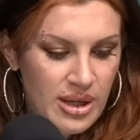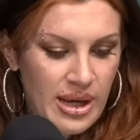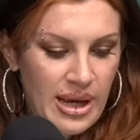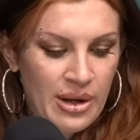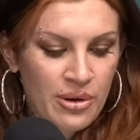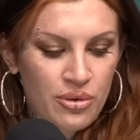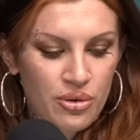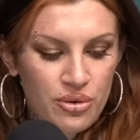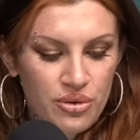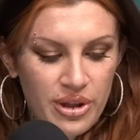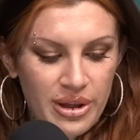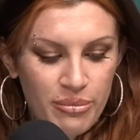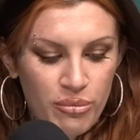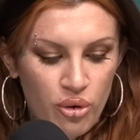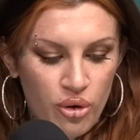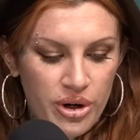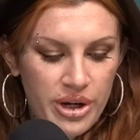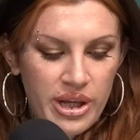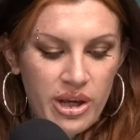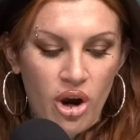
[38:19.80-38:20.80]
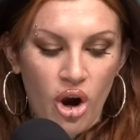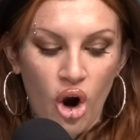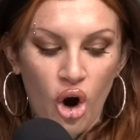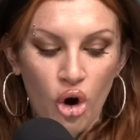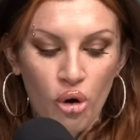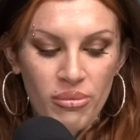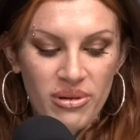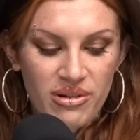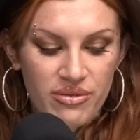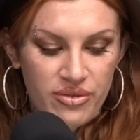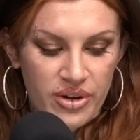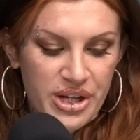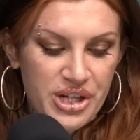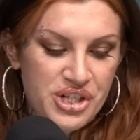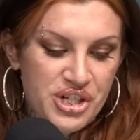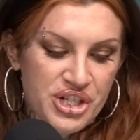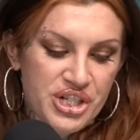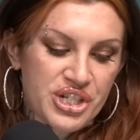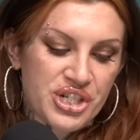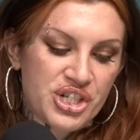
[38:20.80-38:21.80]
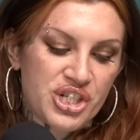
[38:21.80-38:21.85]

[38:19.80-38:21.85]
An early morning home invasion